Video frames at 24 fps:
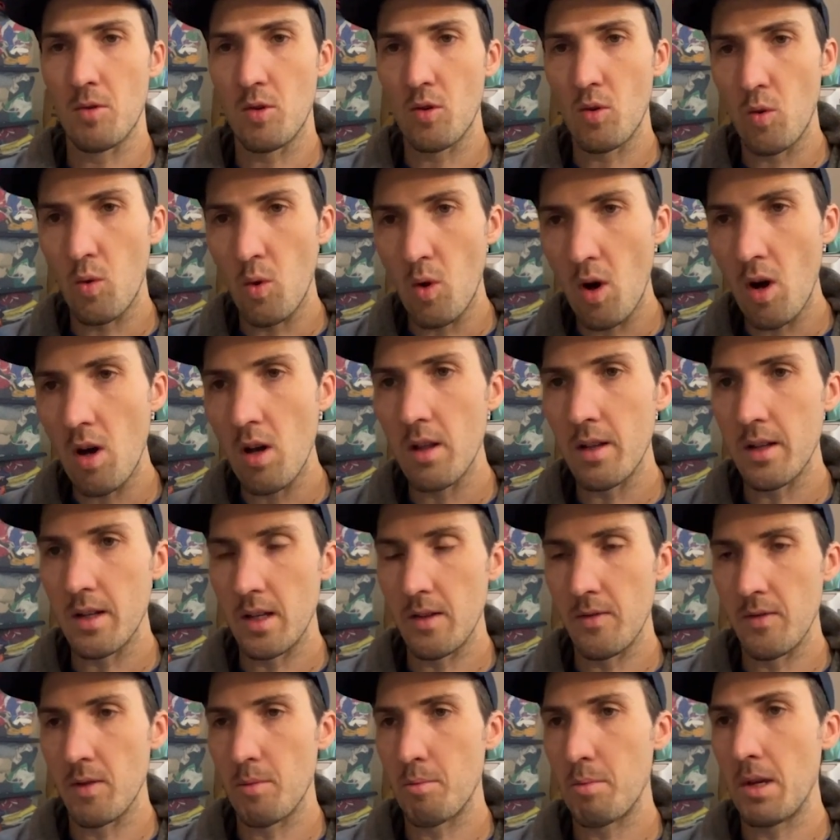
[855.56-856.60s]
quality
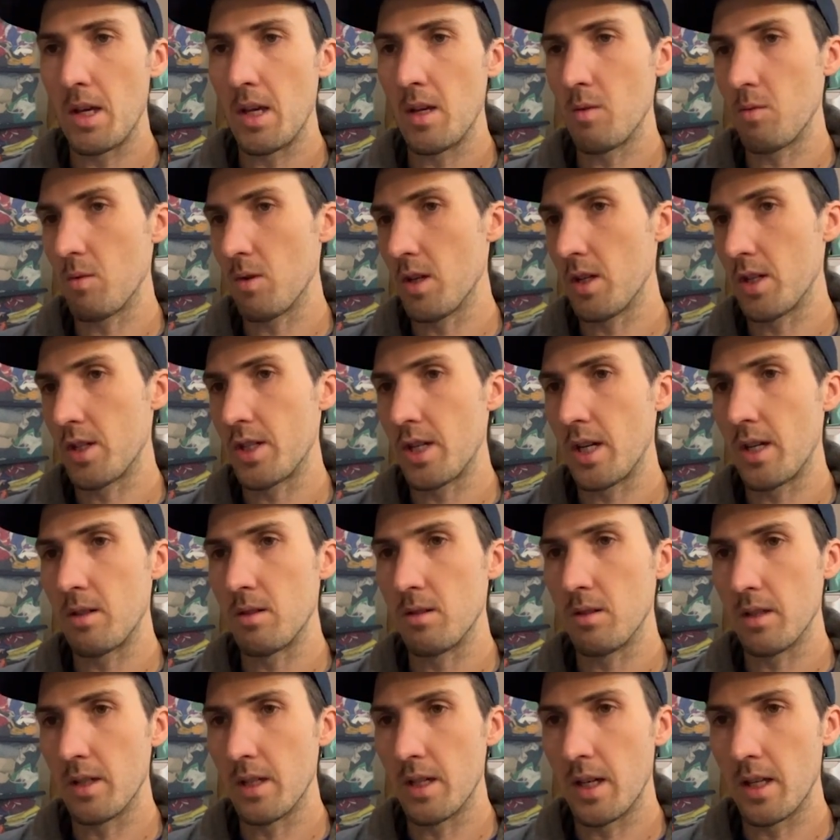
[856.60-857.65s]
of the paintwork
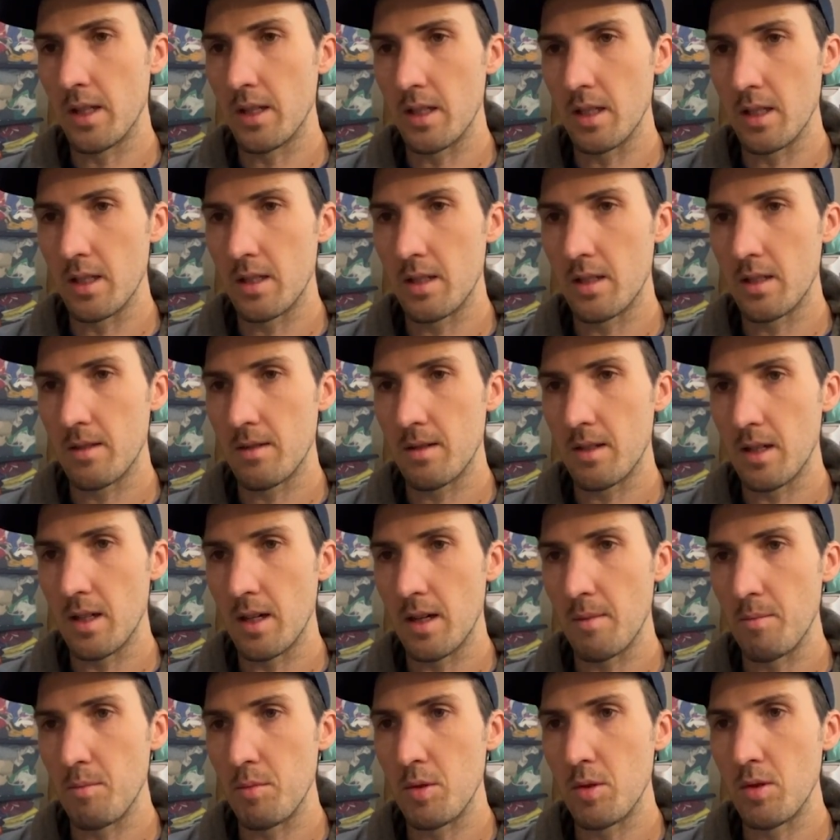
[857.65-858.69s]
generally, and this
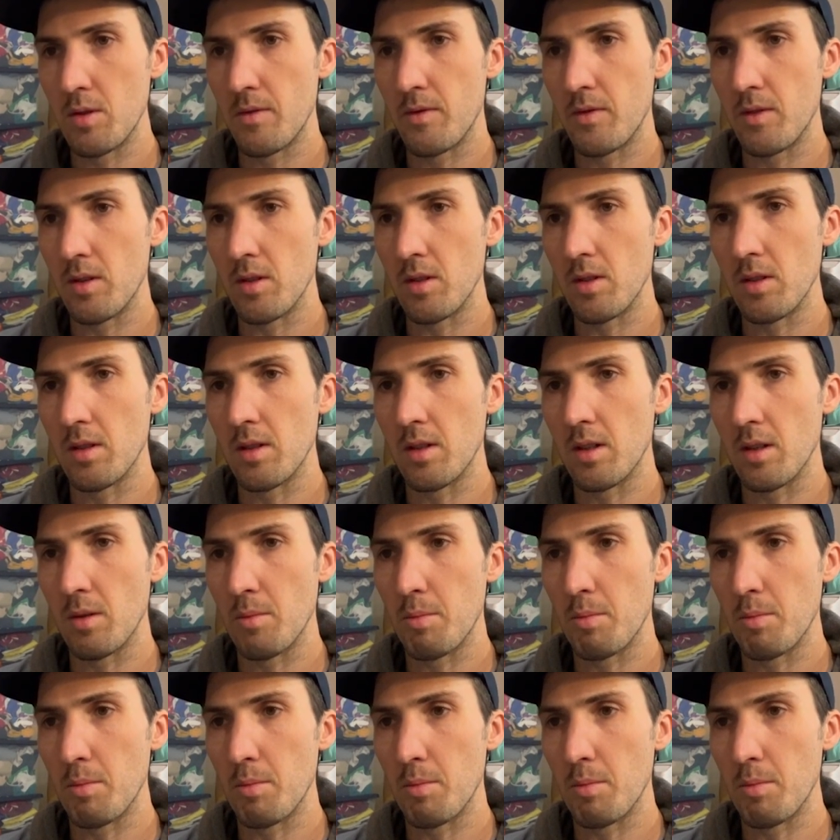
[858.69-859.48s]
beautiful little